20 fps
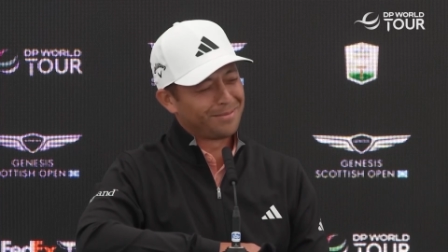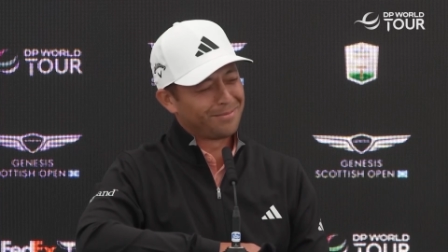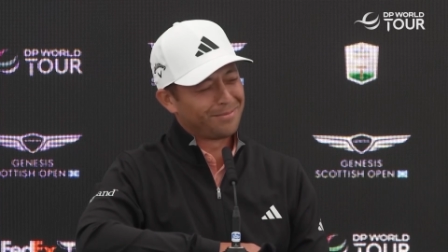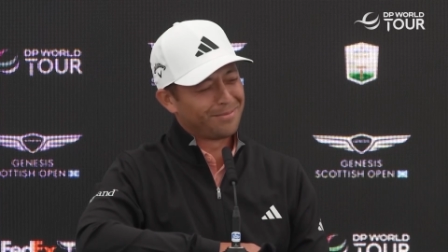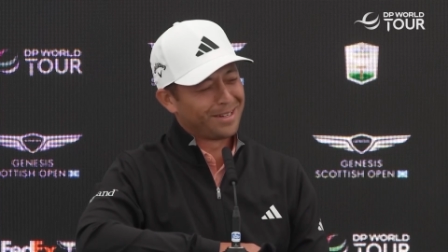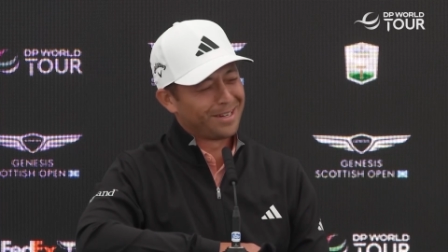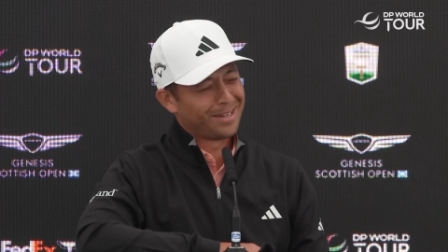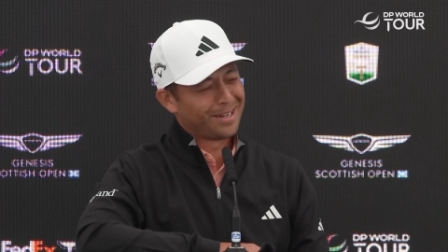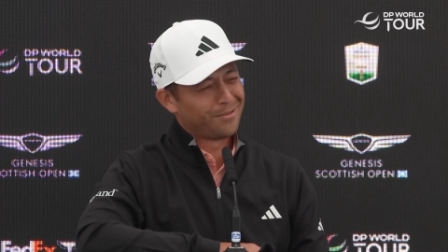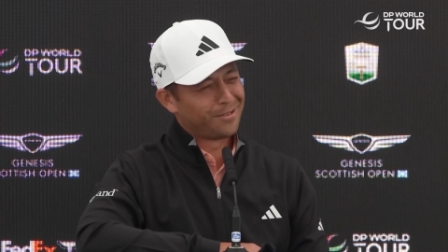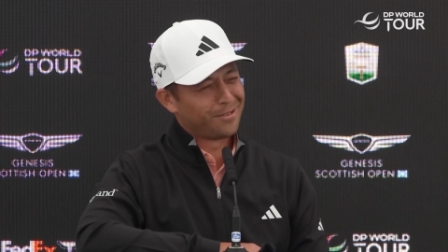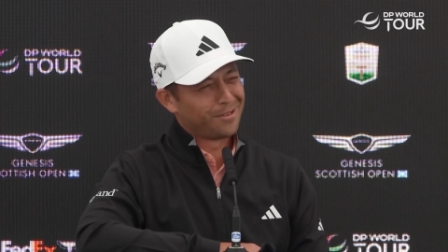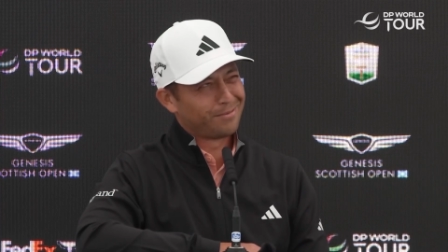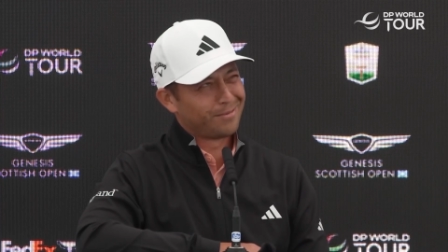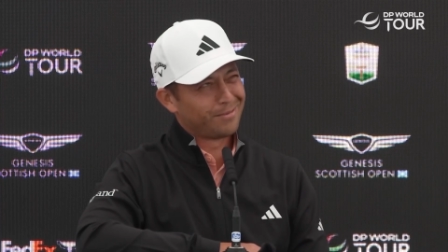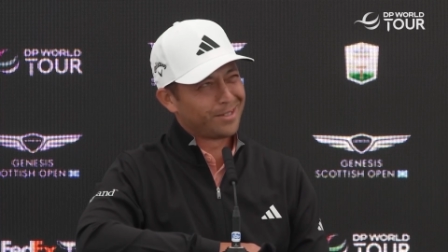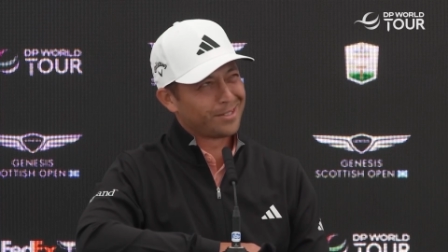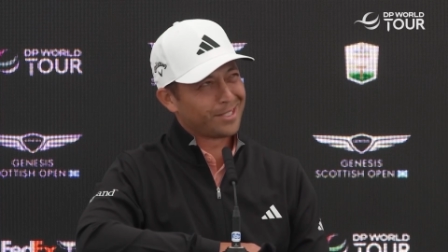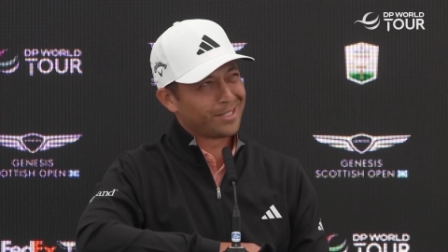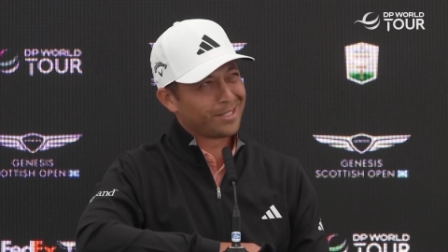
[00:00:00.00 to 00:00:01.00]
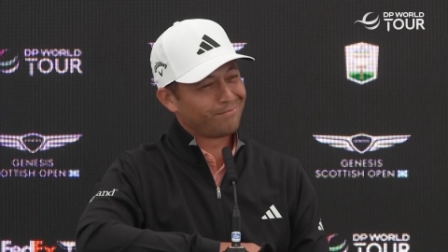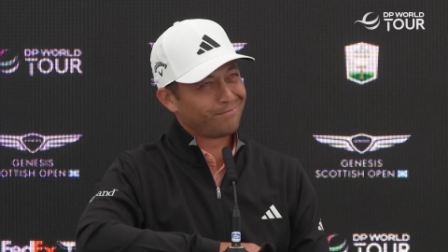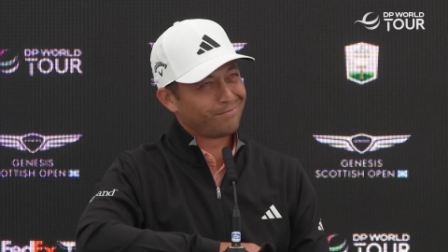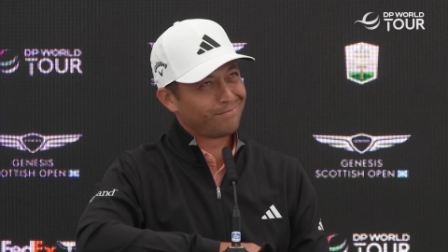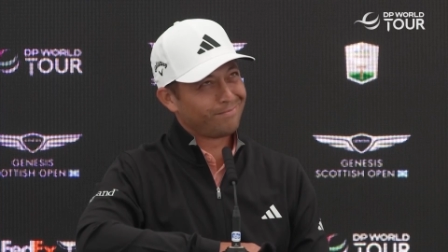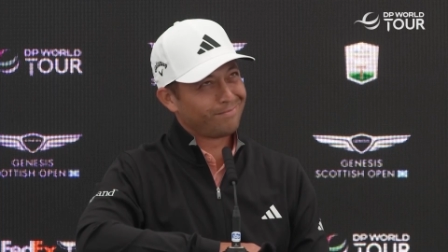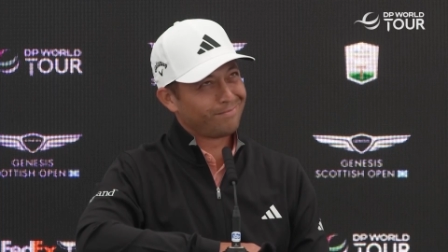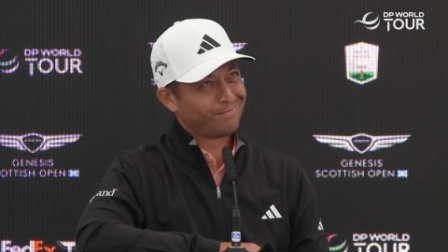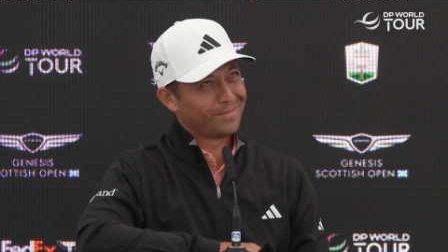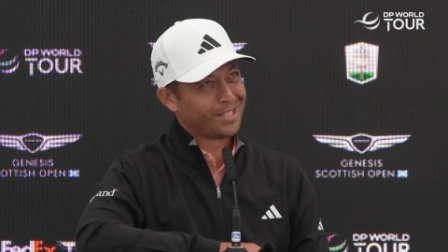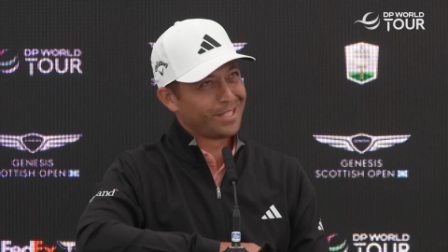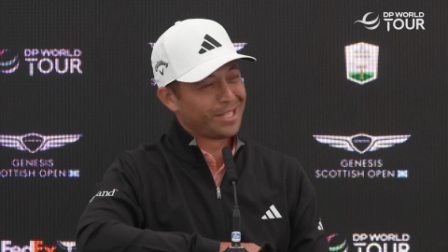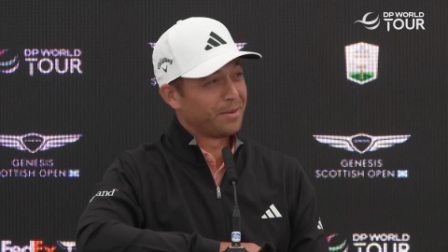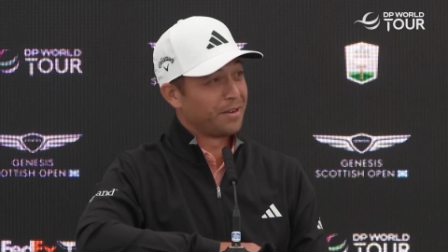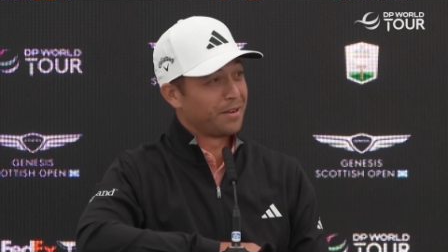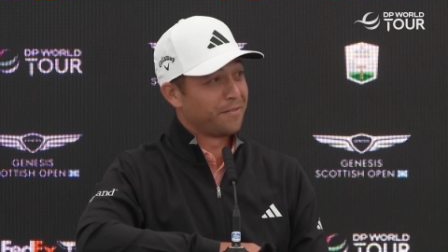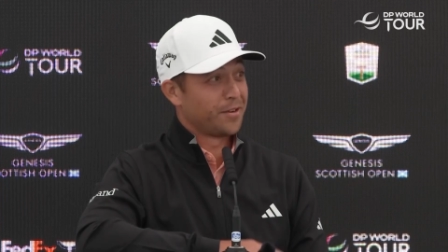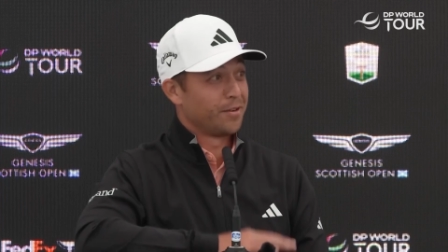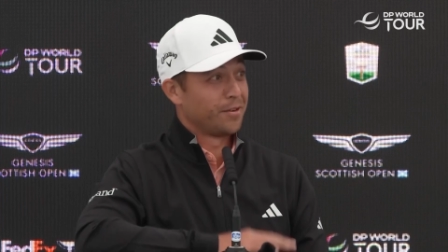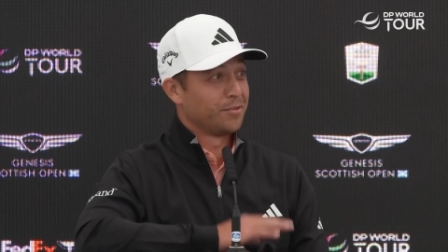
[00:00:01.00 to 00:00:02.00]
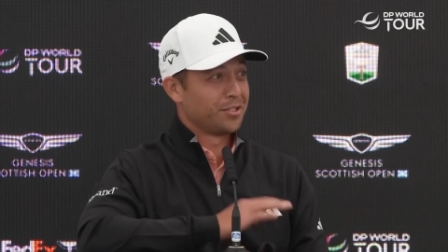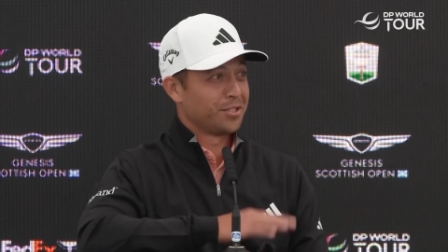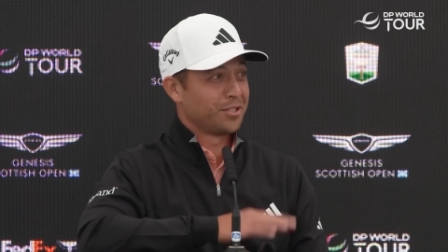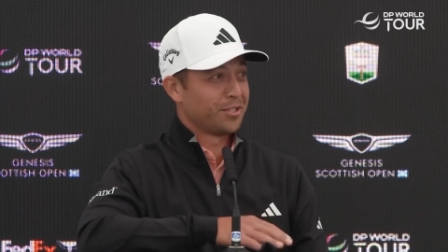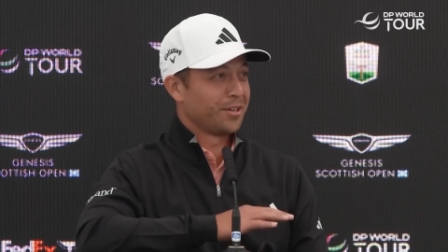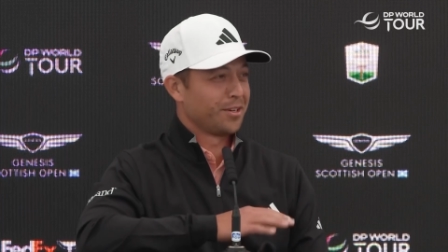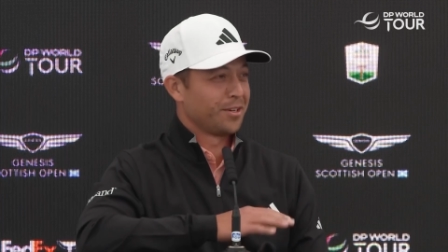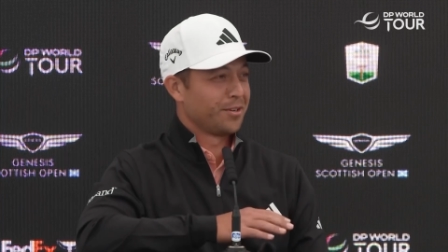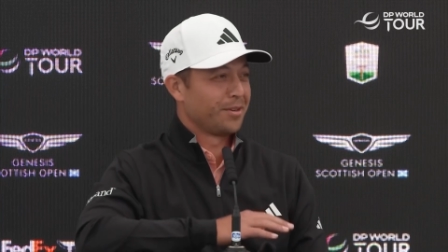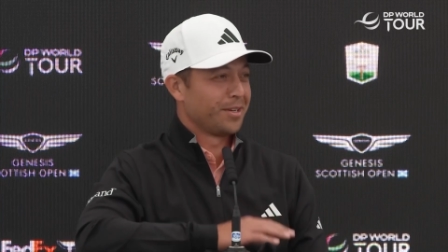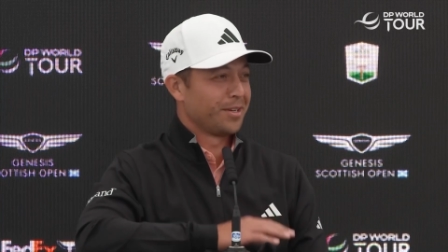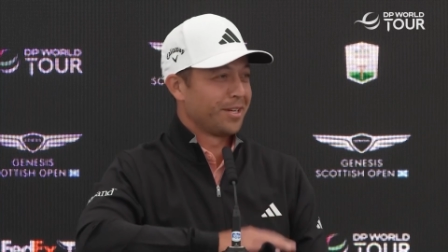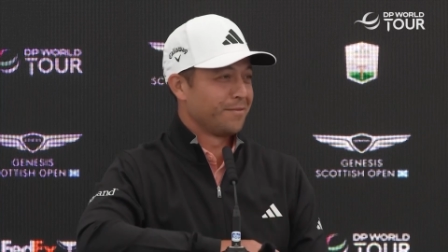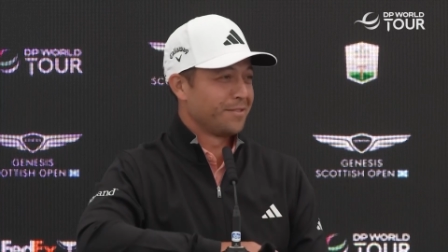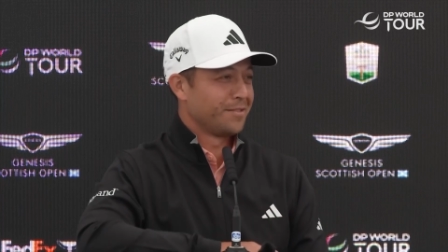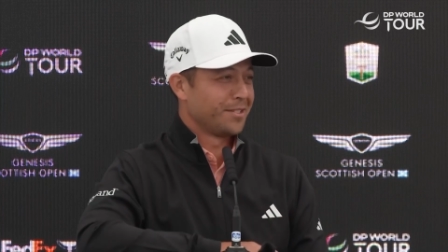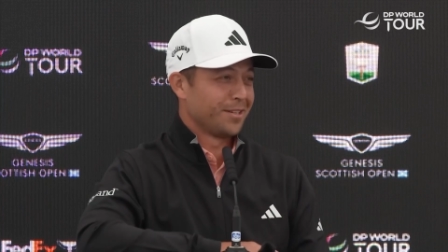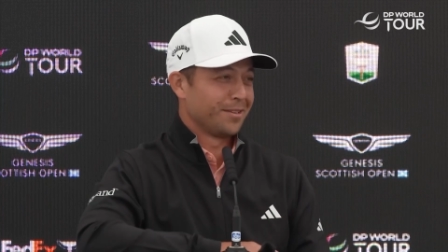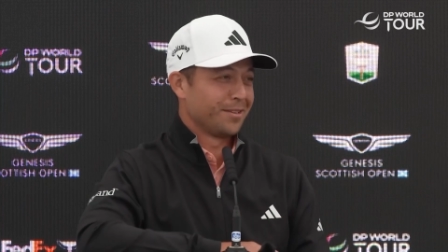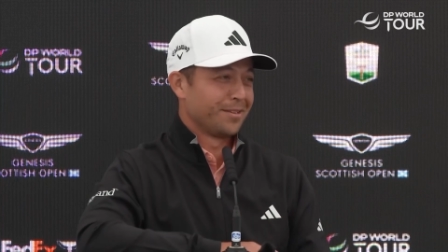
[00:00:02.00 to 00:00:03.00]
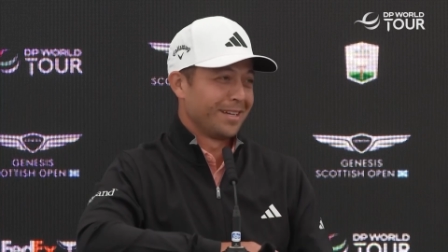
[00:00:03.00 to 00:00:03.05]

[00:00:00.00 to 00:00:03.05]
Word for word: one I, I was like, and then my phone just started going off. So